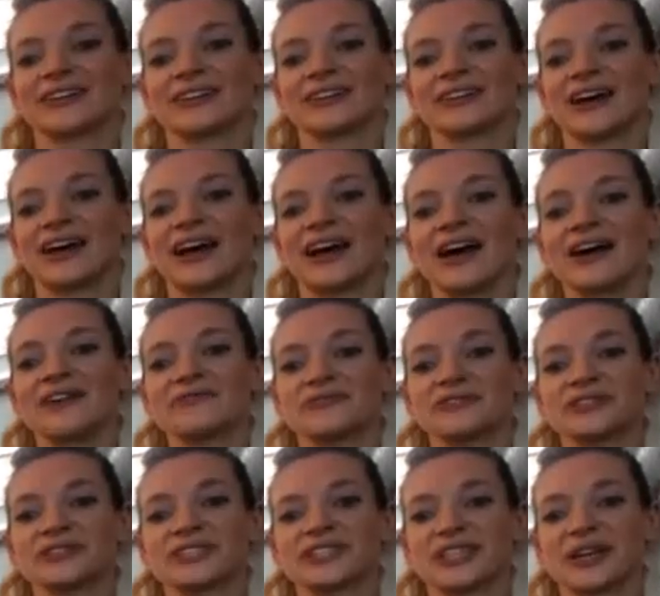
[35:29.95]
Left
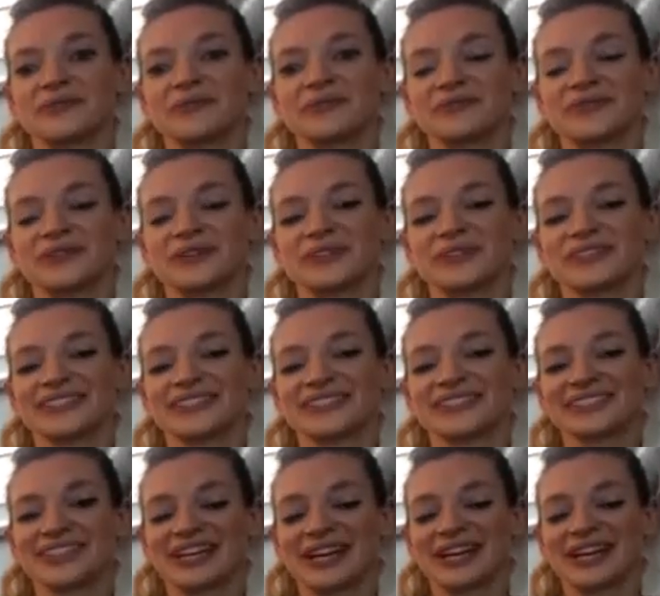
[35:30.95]
foot steps forward
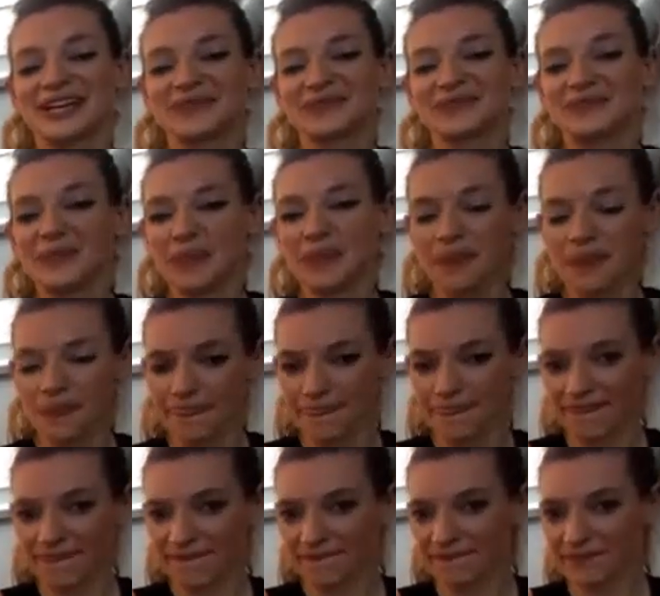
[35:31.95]
this time.
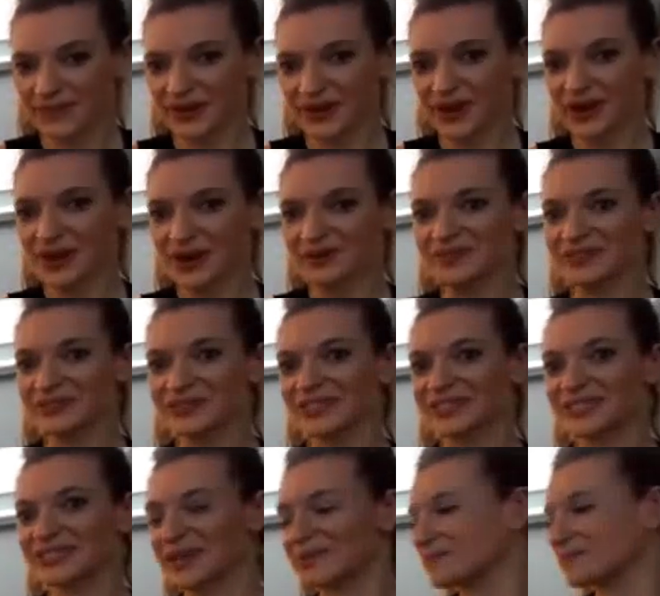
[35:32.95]
Arms
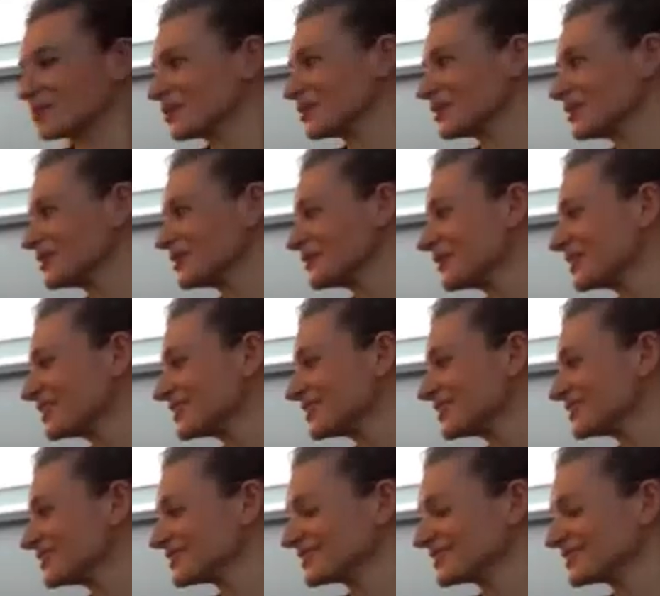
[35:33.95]
reach up, warrior one.